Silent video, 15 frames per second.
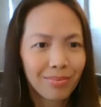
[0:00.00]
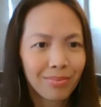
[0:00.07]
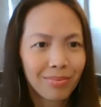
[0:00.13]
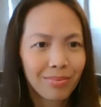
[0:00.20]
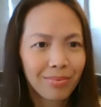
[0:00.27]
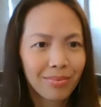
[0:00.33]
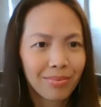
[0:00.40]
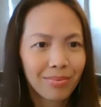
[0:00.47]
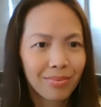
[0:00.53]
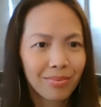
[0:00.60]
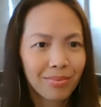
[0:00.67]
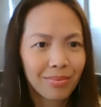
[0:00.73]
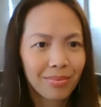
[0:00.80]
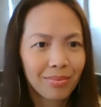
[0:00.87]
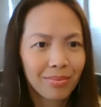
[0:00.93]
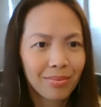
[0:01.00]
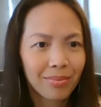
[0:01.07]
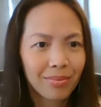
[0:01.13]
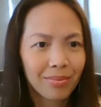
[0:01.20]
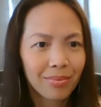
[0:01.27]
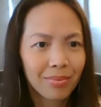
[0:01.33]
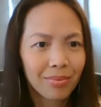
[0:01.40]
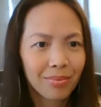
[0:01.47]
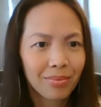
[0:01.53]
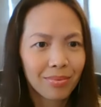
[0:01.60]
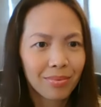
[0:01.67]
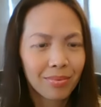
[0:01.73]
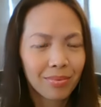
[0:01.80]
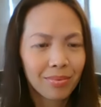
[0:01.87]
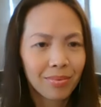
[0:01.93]

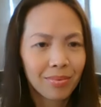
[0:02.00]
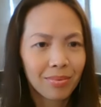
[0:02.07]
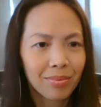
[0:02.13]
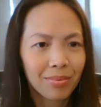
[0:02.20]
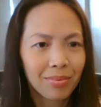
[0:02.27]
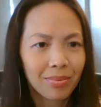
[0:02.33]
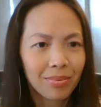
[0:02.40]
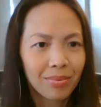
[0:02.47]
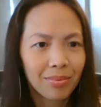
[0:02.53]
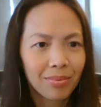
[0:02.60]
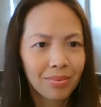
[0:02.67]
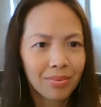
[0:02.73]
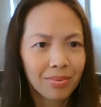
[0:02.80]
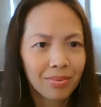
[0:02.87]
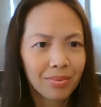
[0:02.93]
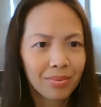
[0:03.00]
No words are spoken by the person on screen.